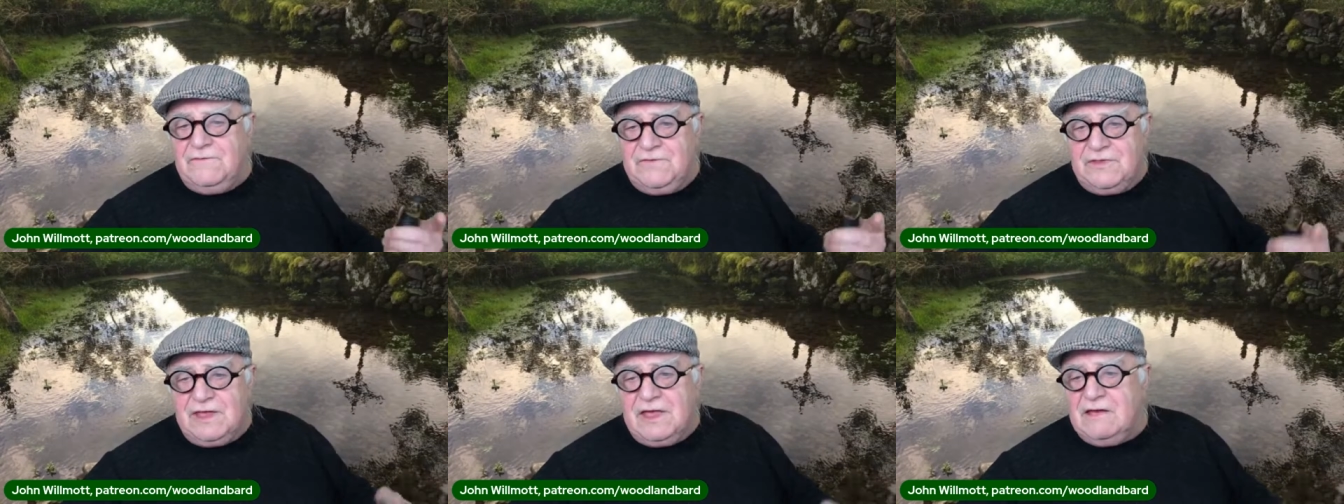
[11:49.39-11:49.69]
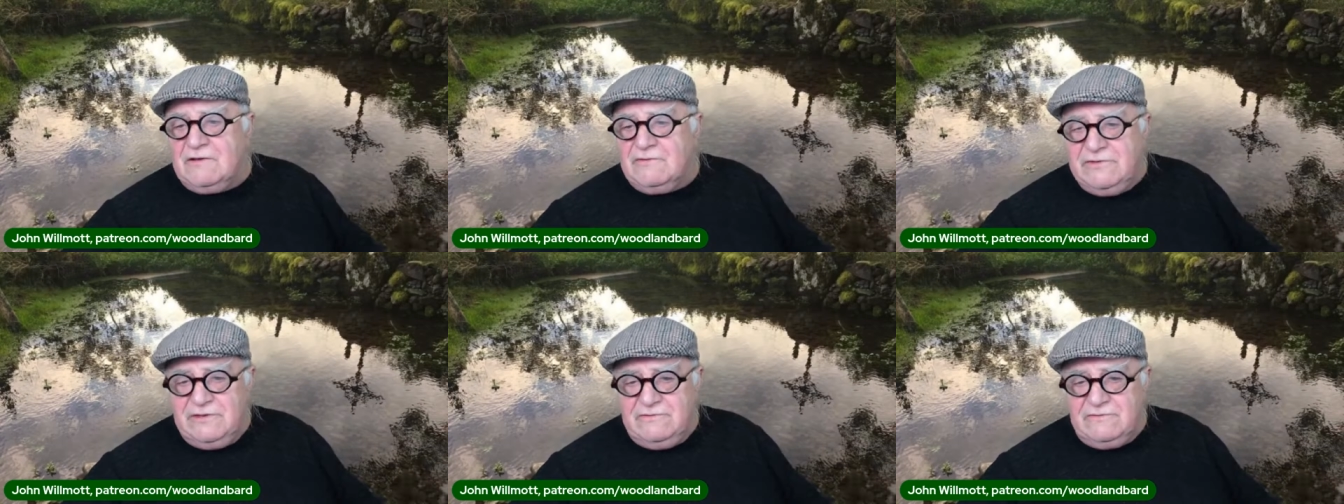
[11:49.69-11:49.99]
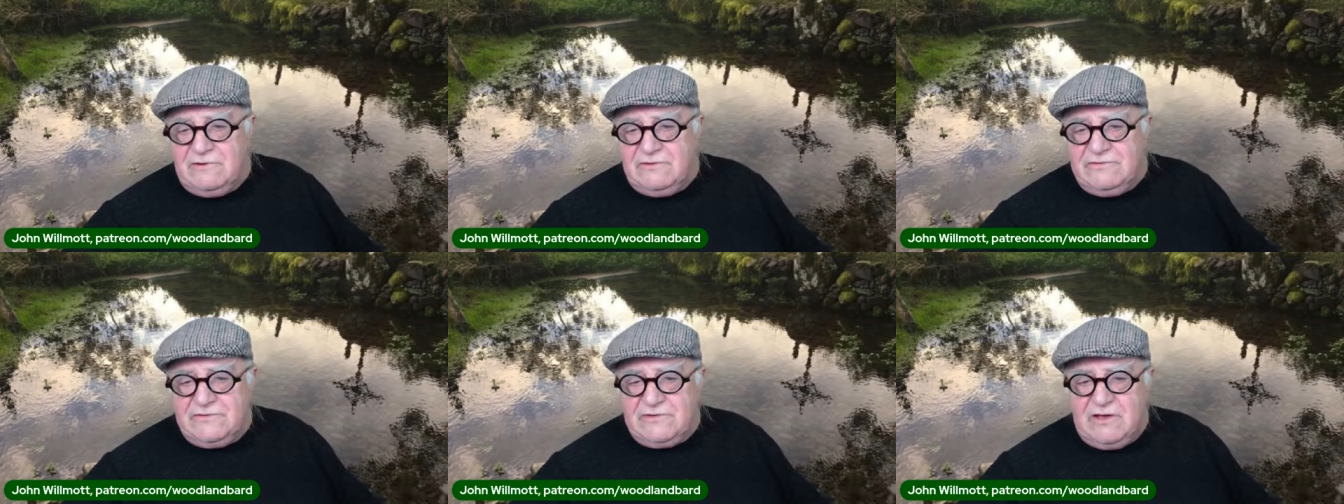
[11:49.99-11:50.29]
of the
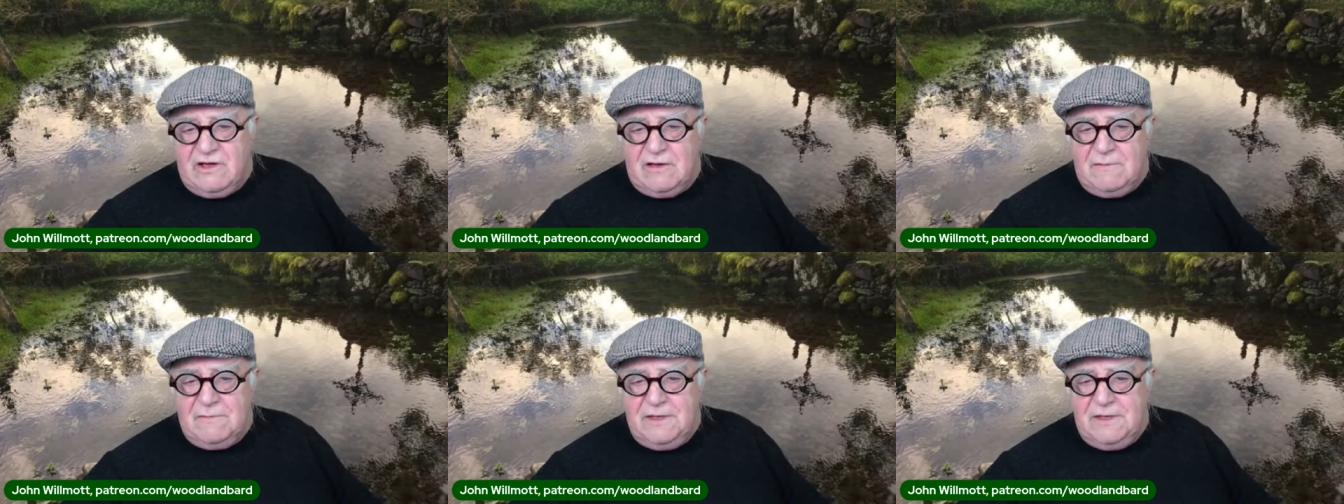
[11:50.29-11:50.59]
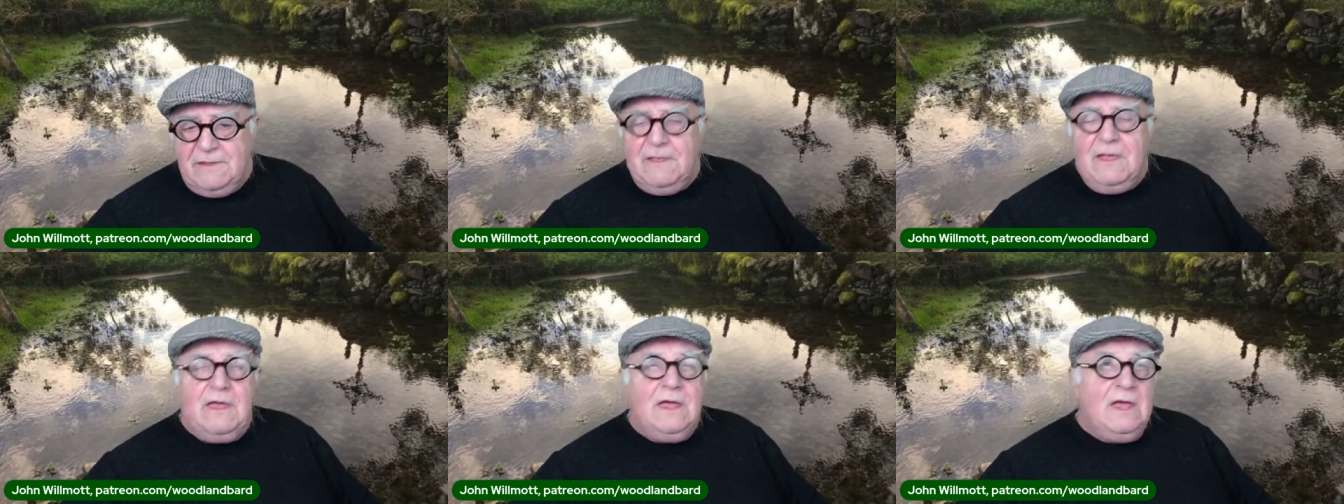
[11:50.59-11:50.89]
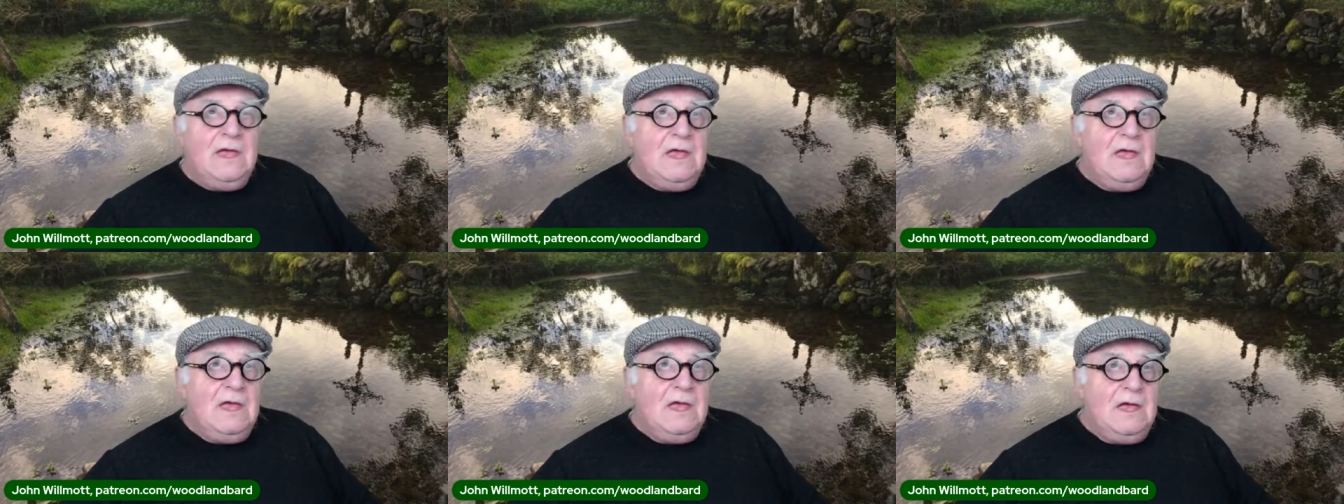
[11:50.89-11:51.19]
County Roscommon,
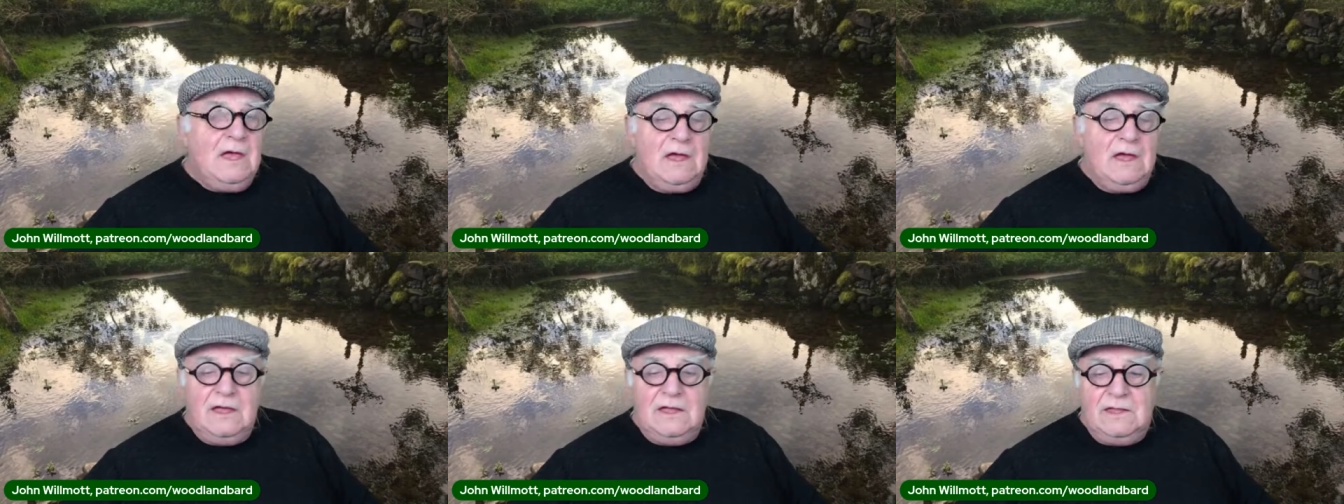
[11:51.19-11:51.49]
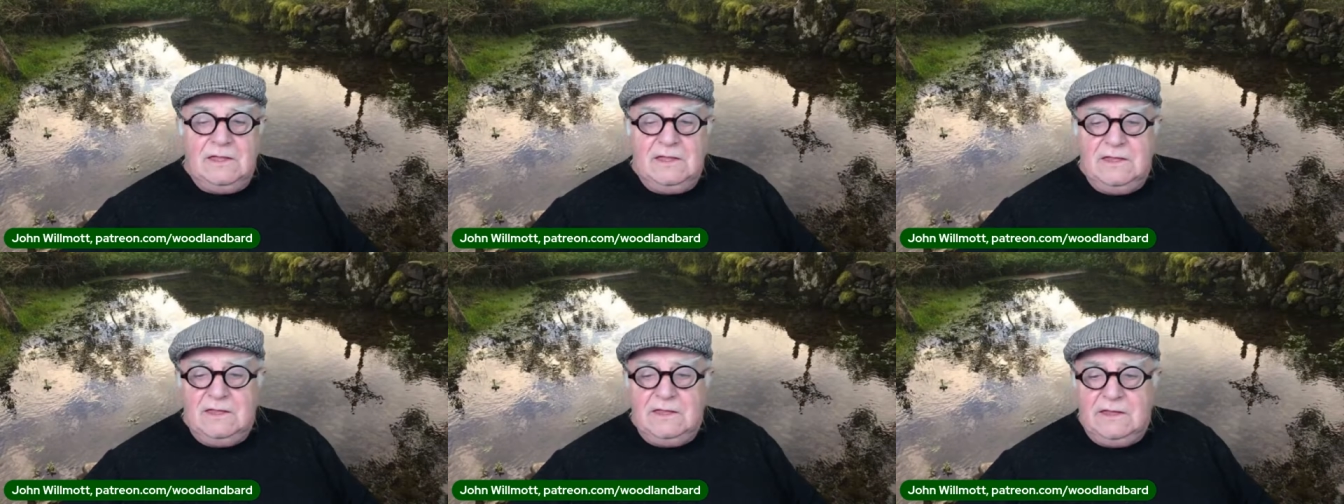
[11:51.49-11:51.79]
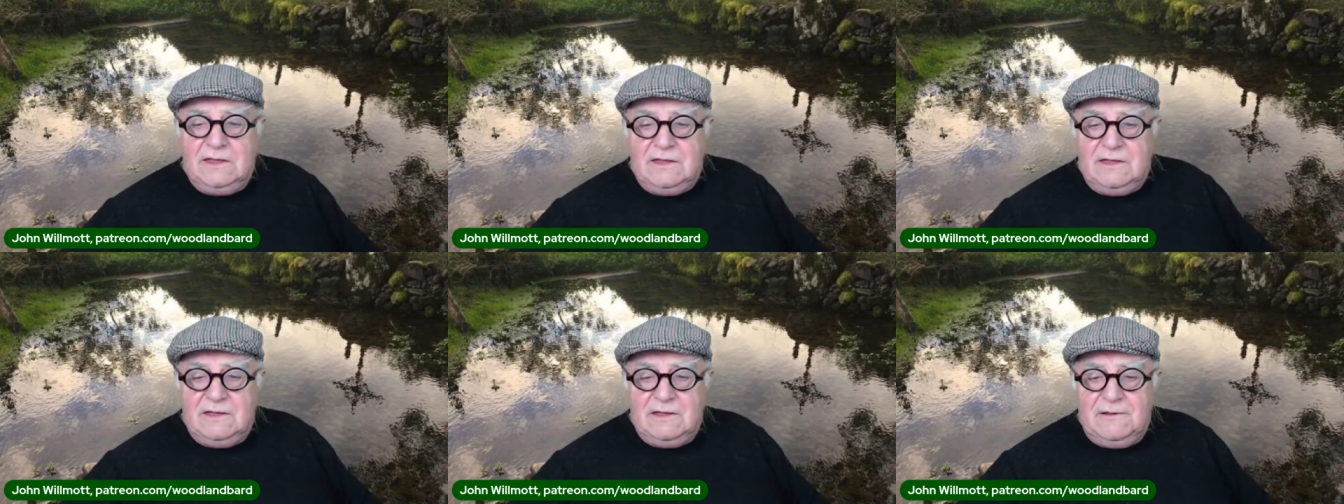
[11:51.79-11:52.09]

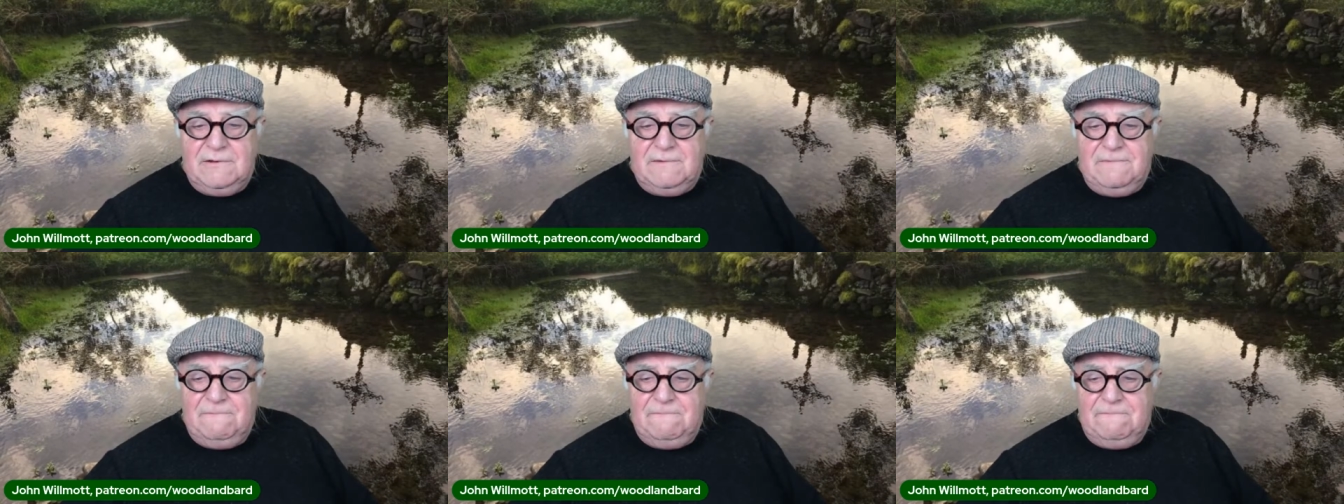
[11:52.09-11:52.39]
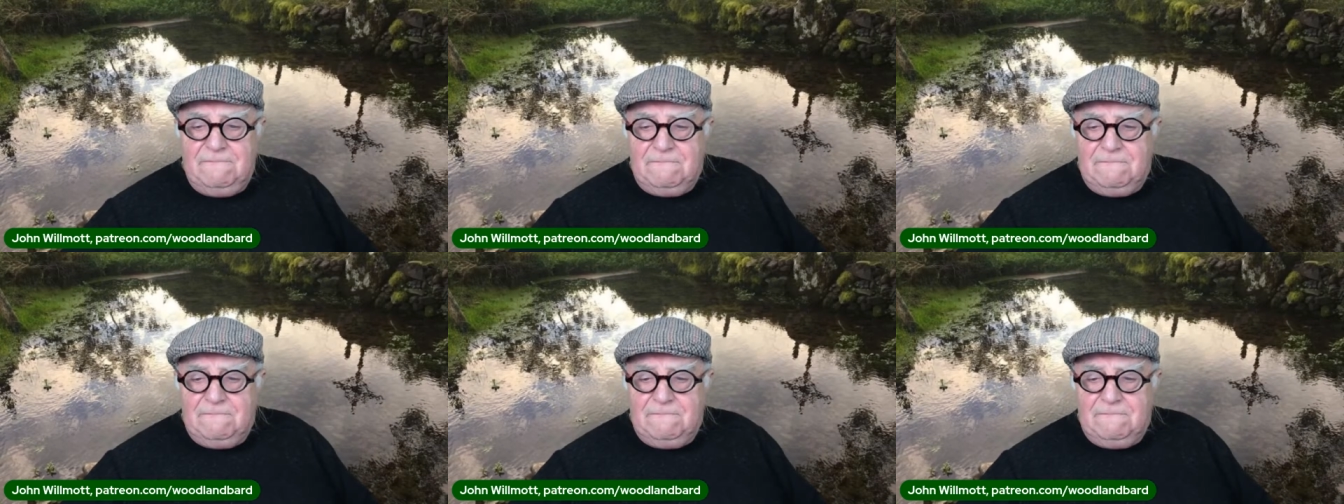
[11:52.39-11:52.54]
and uh,